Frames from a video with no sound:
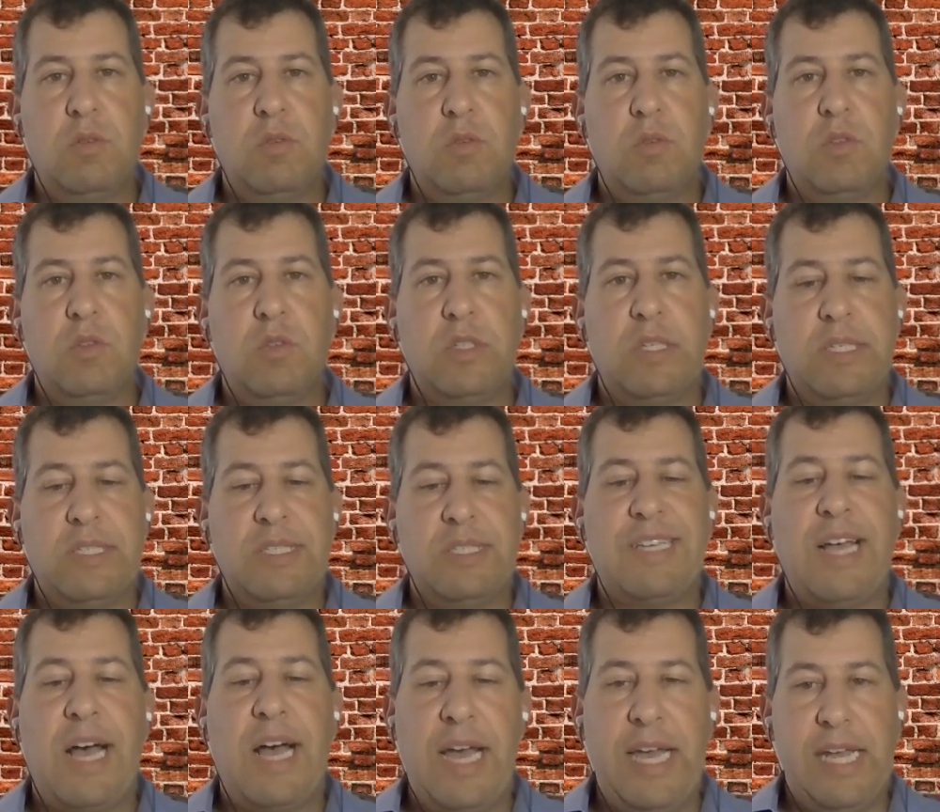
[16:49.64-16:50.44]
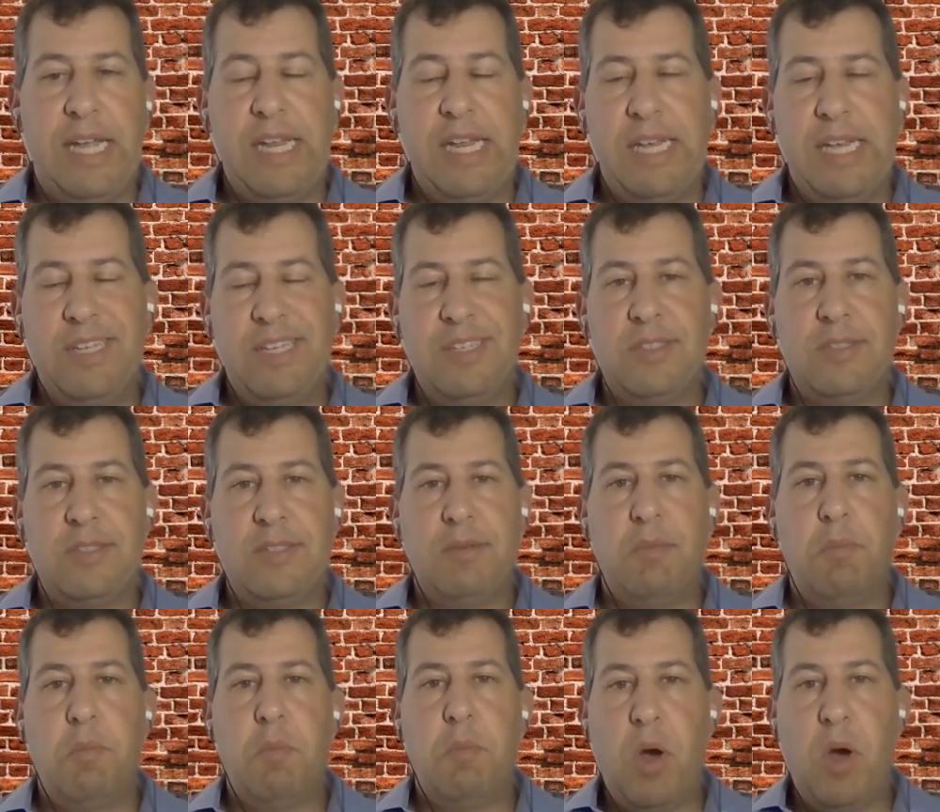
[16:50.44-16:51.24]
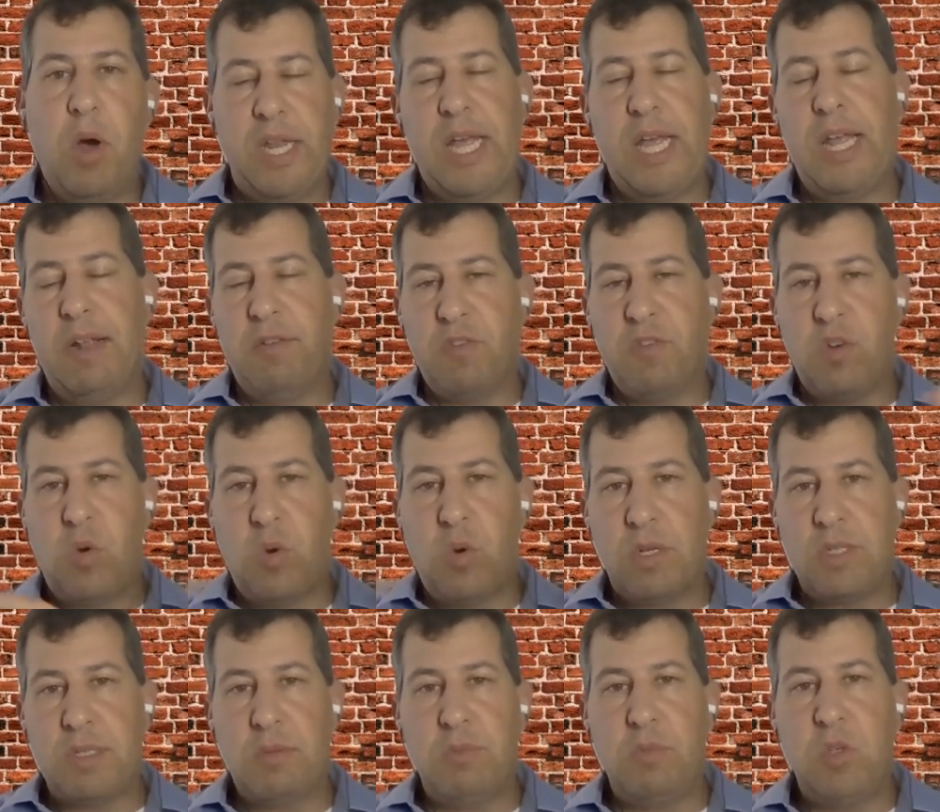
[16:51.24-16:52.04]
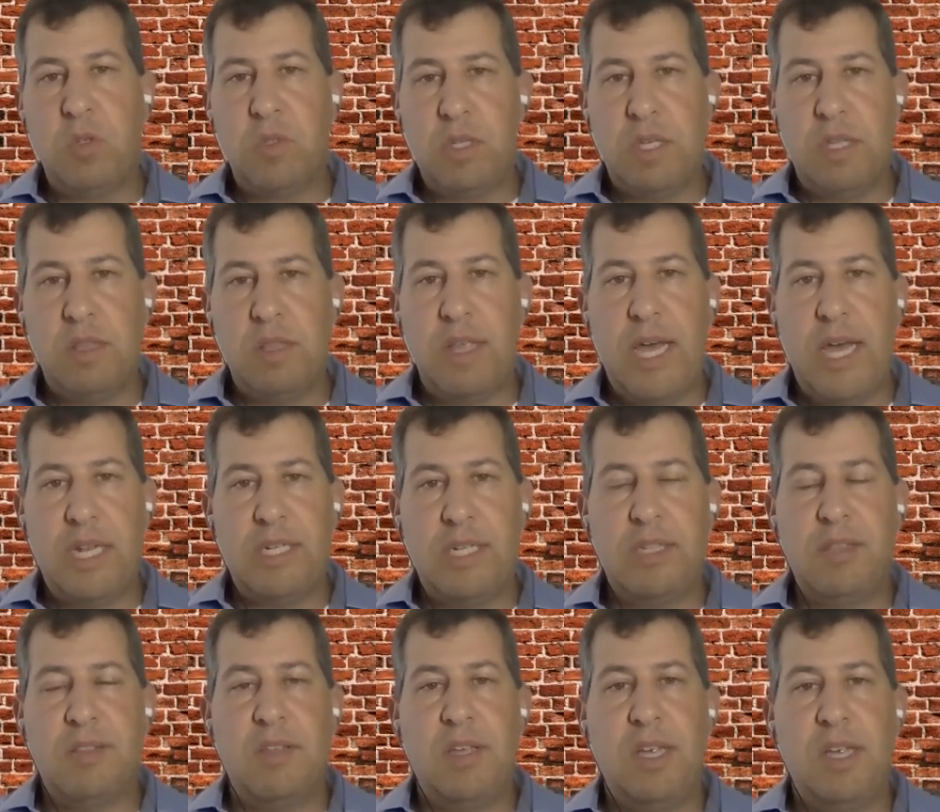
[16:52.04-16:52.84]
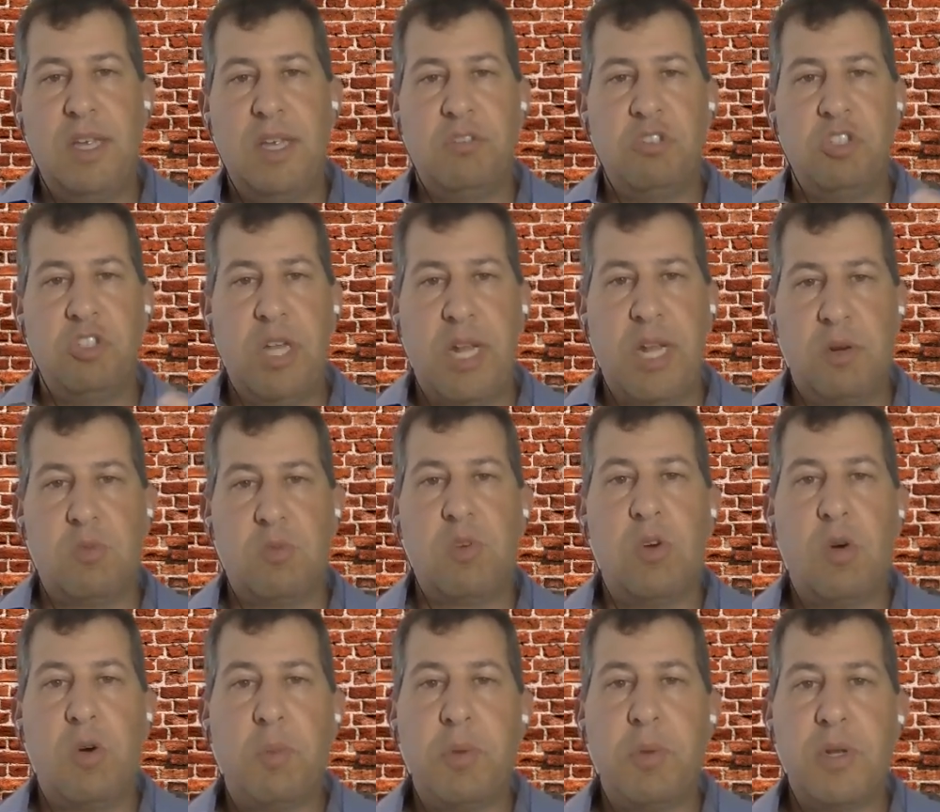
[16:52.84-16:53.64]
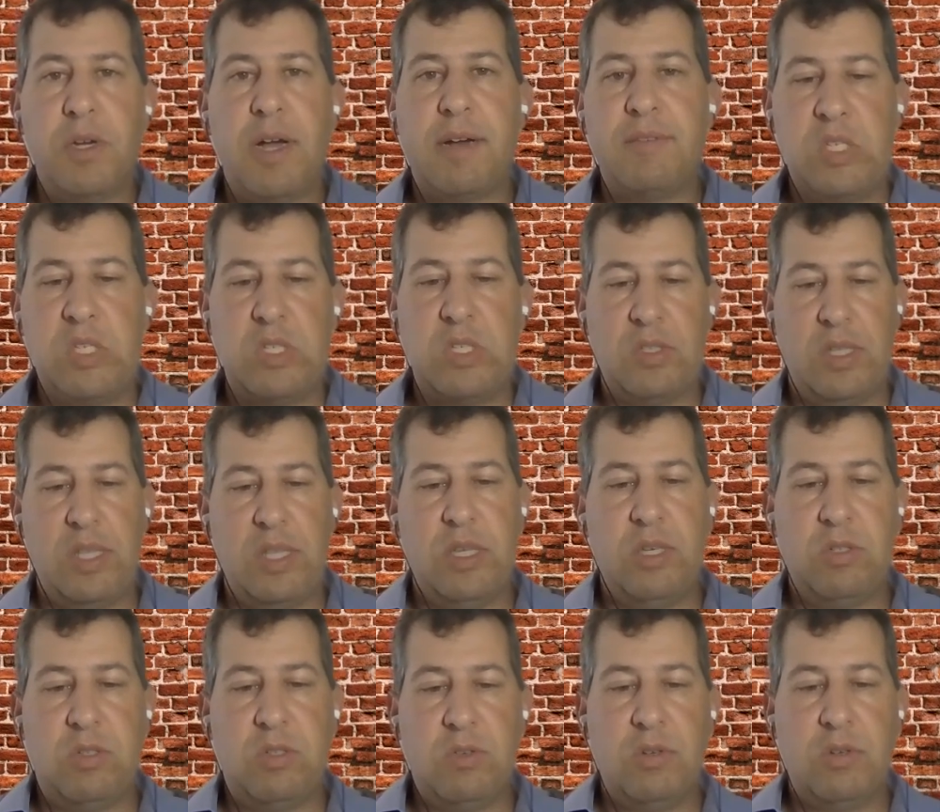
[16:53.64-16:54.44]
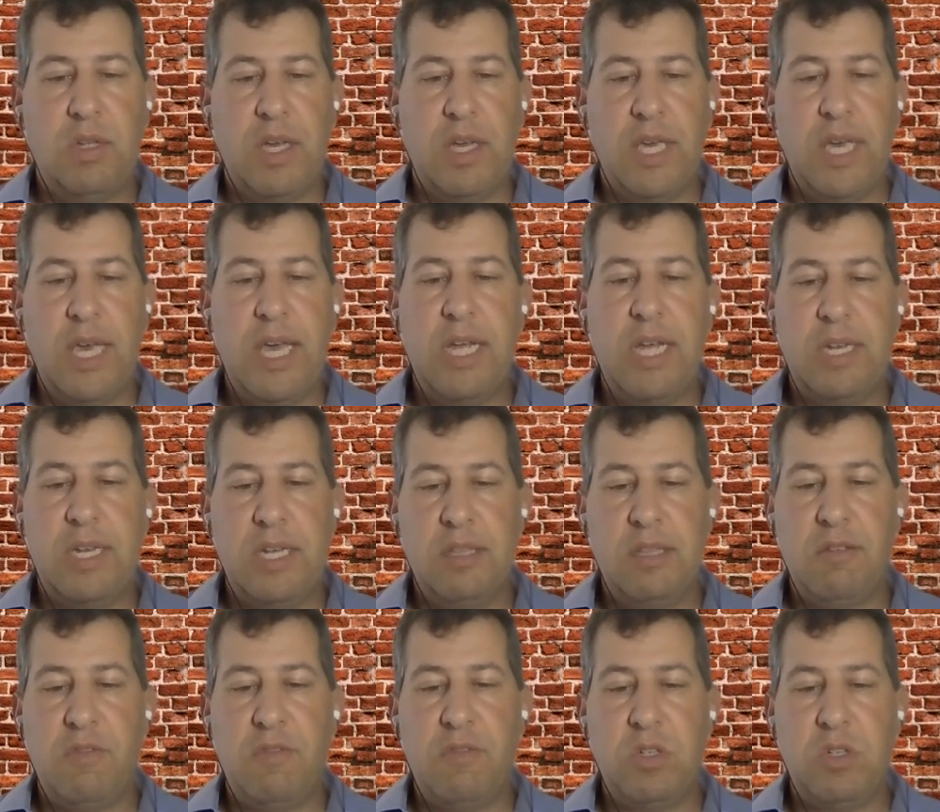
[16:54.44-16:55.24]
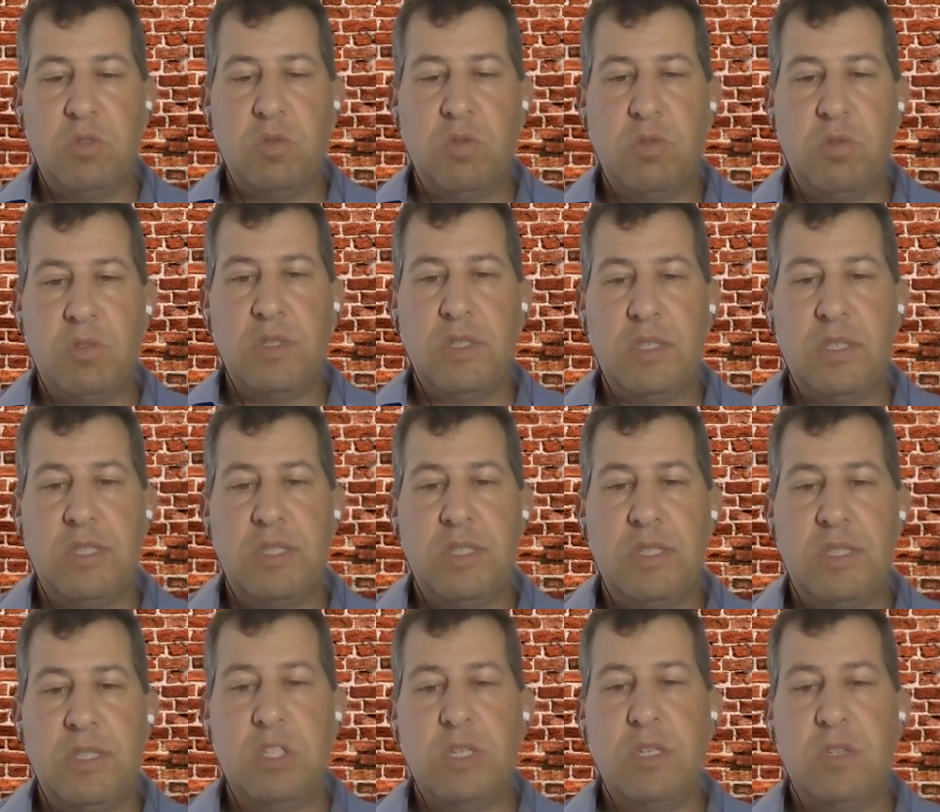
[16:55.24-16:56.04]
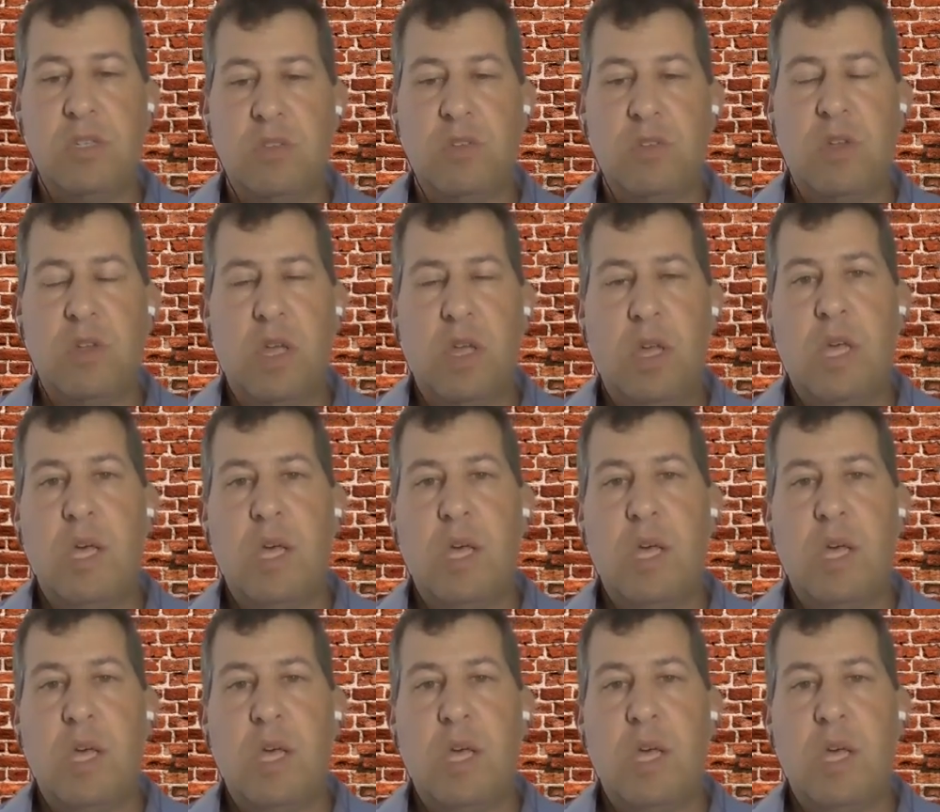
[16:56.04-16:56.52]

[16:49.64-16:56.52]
society's money, and of course I'm using that in general, but obviously these are, again, individual decisions,